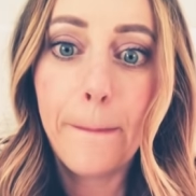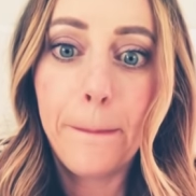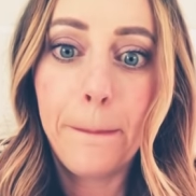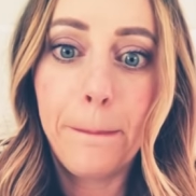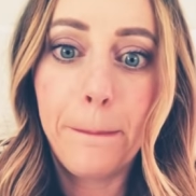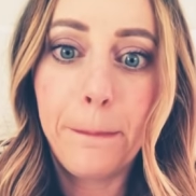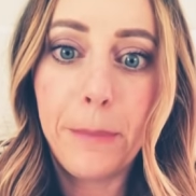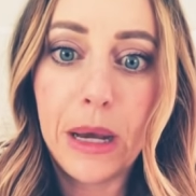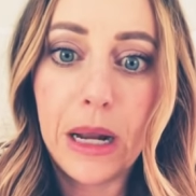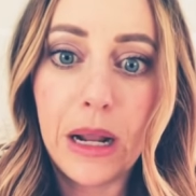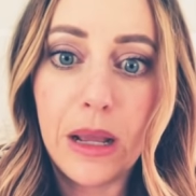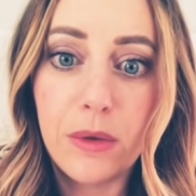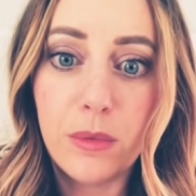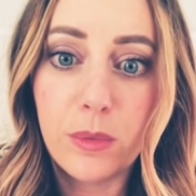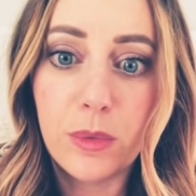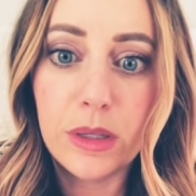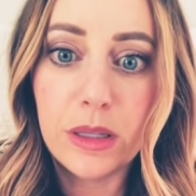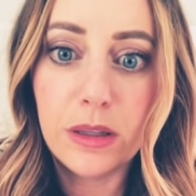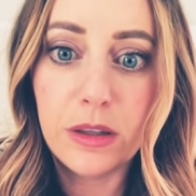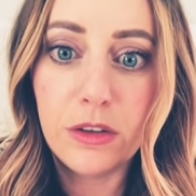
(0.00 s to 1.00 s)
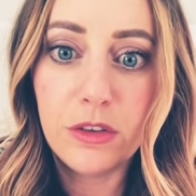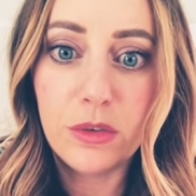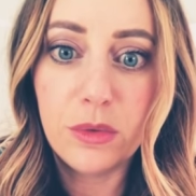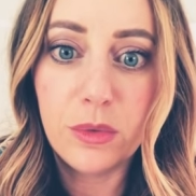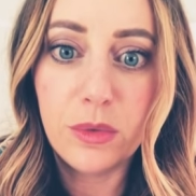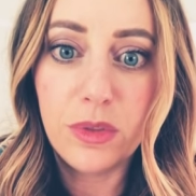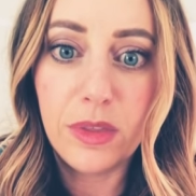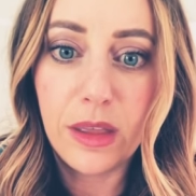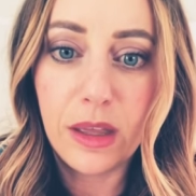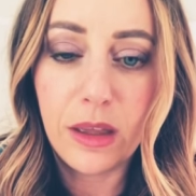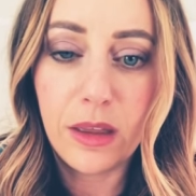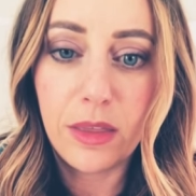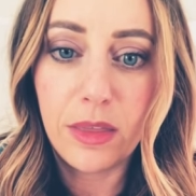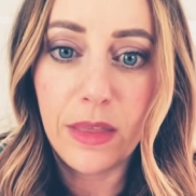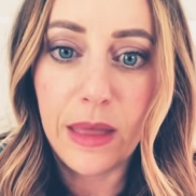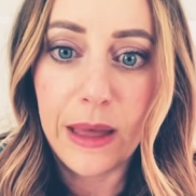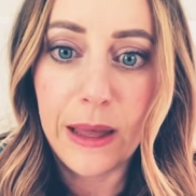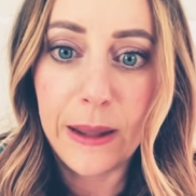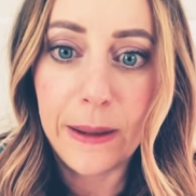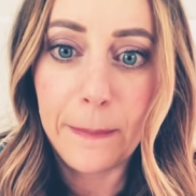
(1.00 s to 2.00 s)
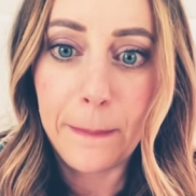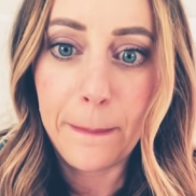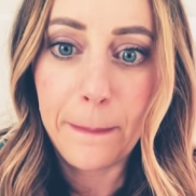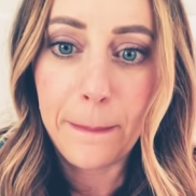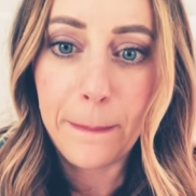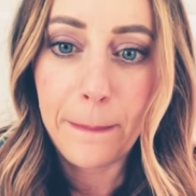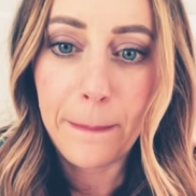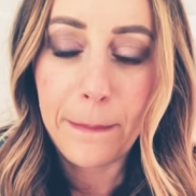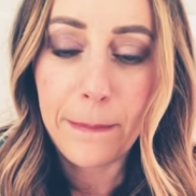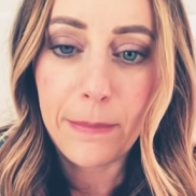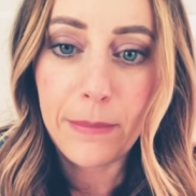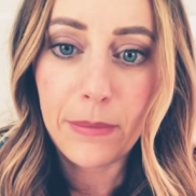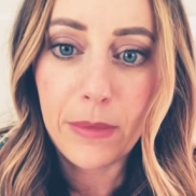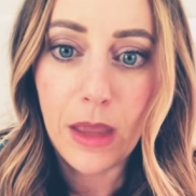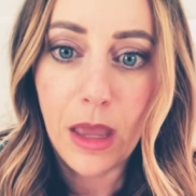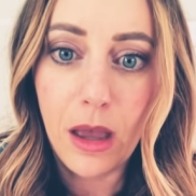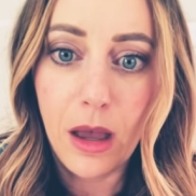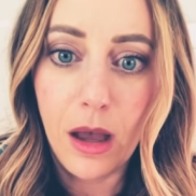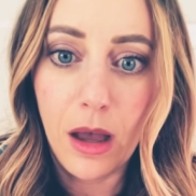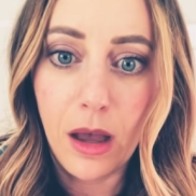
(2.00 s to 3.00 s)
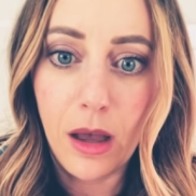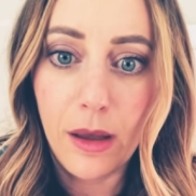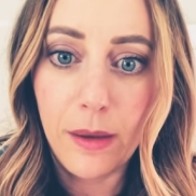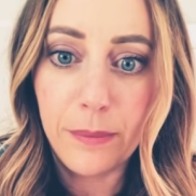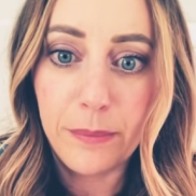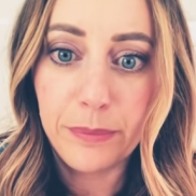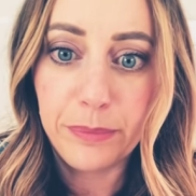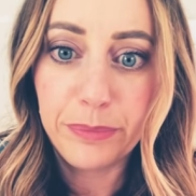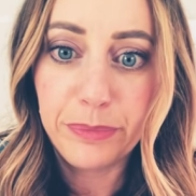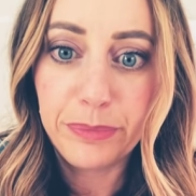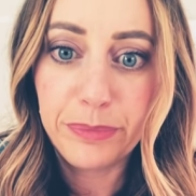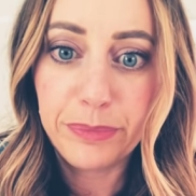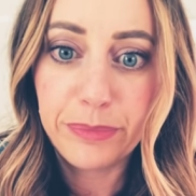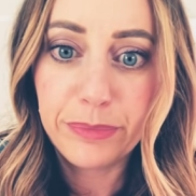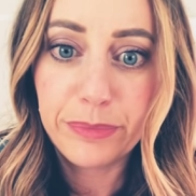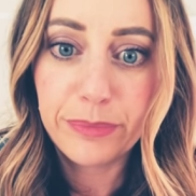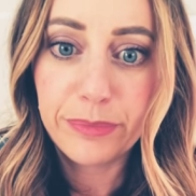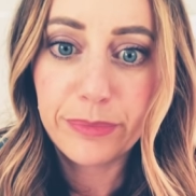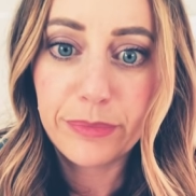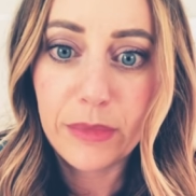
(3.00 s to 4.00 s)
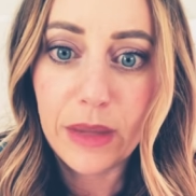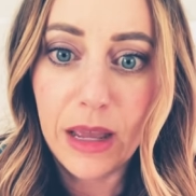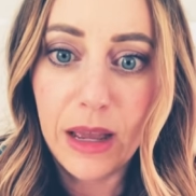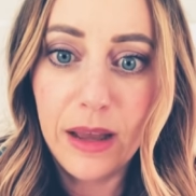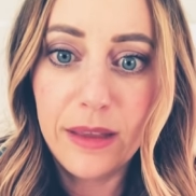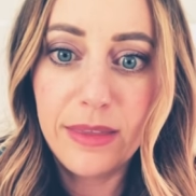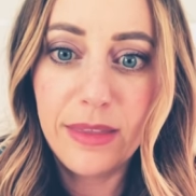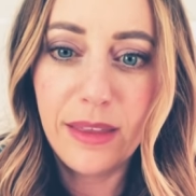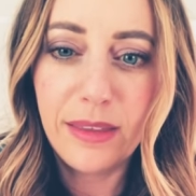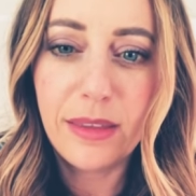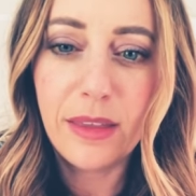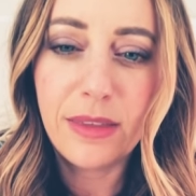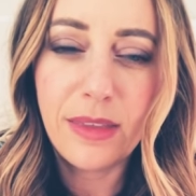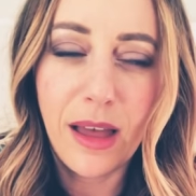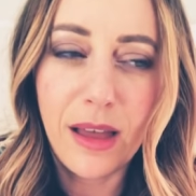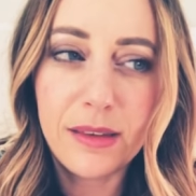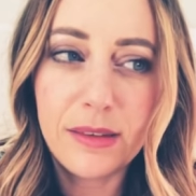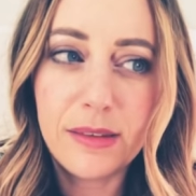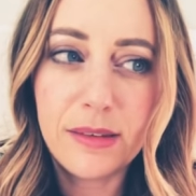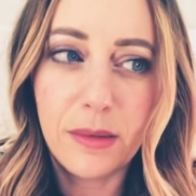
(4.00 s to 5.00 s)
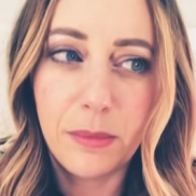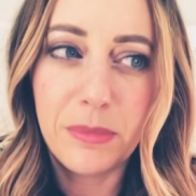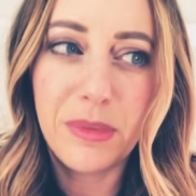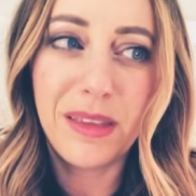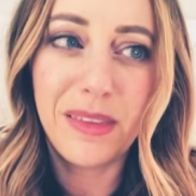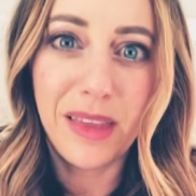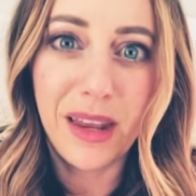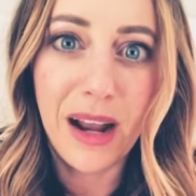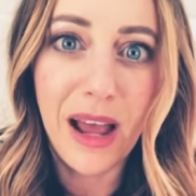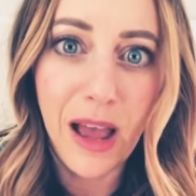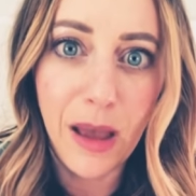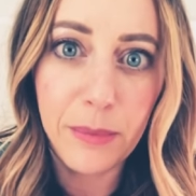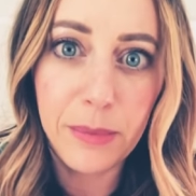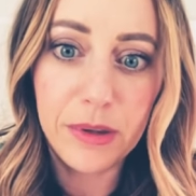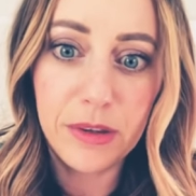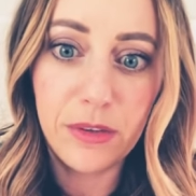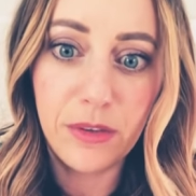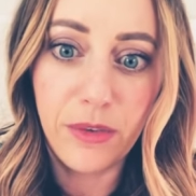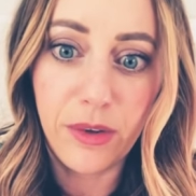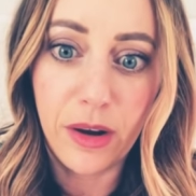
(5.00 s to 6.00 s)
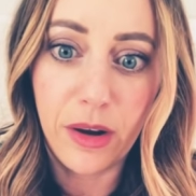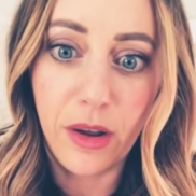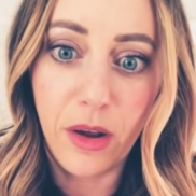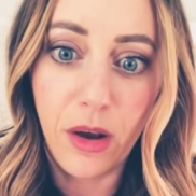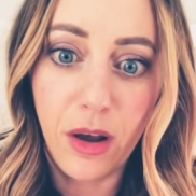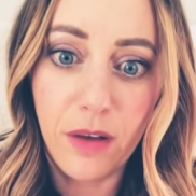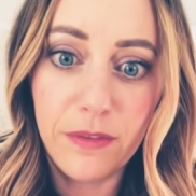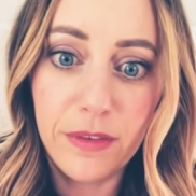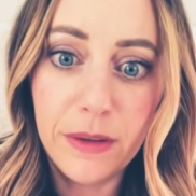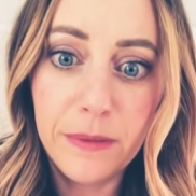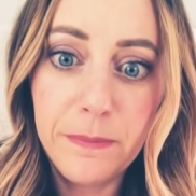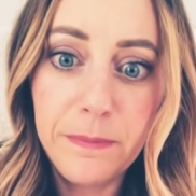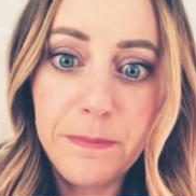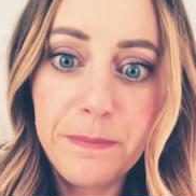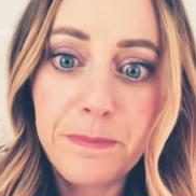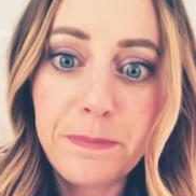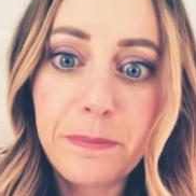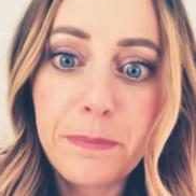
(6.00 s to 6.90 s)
But I really do think that, um, I think that that's something that happens very often.